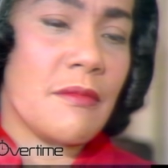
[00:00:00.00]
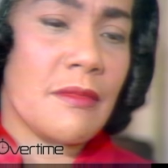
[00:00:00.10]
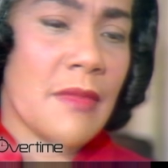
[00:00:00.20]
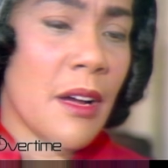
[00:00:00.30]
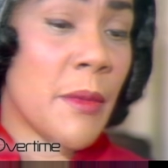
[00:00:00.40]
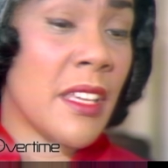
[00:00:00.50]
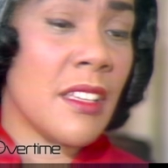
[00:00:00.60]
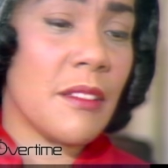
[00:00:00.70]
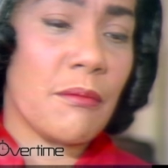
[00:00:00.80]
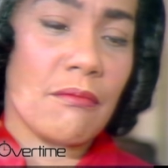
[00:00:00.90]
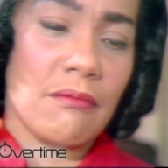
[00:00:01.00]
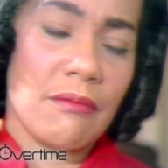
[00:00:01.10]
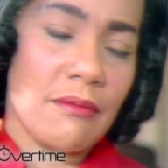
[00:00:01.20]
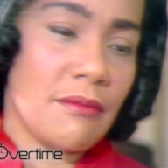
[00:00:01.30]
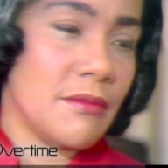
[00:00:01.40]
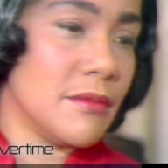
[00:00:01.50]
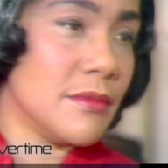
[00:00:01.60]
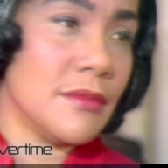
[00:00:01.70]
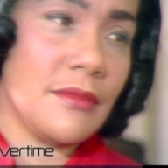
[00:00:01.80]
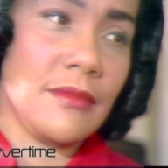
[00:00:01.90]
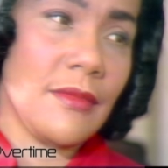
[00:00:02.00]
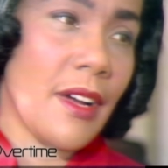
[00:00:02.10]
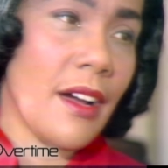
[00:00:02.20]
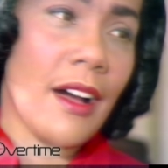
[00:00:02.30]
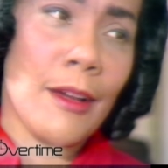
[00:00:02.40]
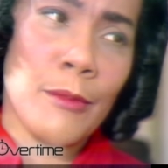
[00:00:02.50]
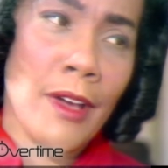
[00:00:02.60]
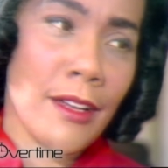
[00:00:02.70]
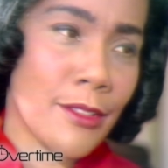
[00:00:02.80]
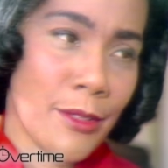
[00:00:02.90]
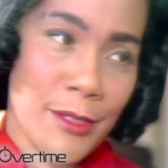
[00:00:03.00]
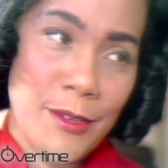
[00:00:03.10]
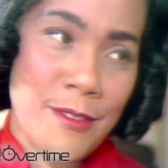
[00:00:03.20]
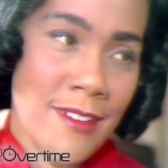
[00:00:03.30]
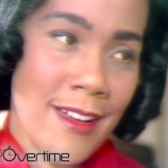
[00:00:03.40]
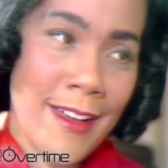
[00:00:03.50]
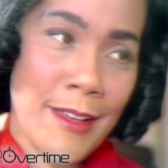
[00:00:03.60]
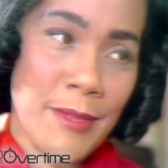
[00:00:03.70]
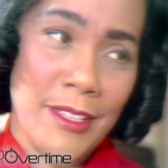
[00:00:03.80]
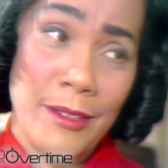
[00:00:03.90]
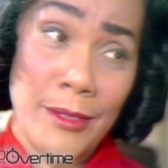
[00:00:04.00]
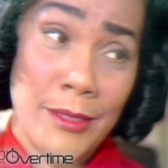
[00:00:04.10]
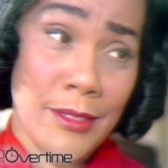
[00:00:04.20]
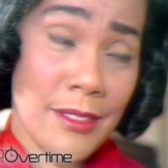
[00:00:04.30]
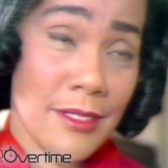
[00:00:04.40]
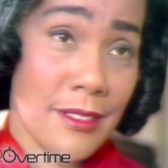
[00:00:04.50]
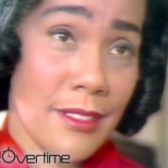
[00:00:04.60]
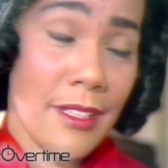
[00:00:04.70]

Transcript: "Mommy, I'm not going to cry because